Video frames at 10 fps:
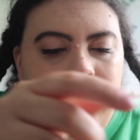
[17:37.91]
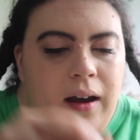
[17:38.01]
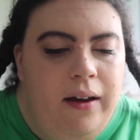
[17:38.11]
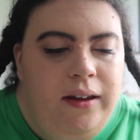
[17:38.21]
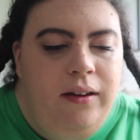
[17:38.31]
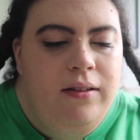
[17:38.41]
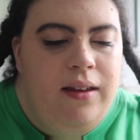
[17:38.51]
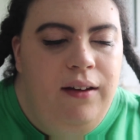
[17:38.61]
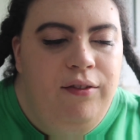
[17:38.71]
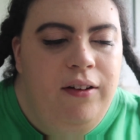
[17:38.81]
I use
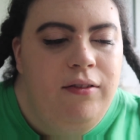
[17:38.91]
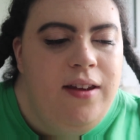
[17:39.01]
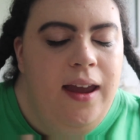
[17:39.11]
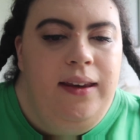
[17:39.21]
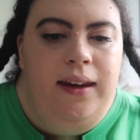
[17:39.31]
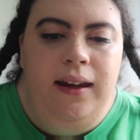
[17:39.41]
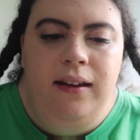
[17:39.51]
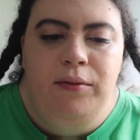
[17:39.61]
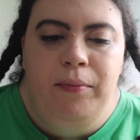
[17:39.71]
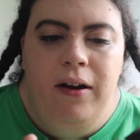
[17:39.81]
a Real
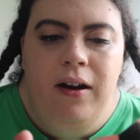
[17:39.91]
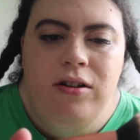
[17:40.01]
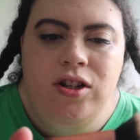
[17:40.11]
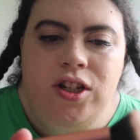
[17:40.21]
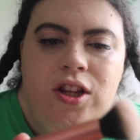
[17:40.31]
Techniques brush,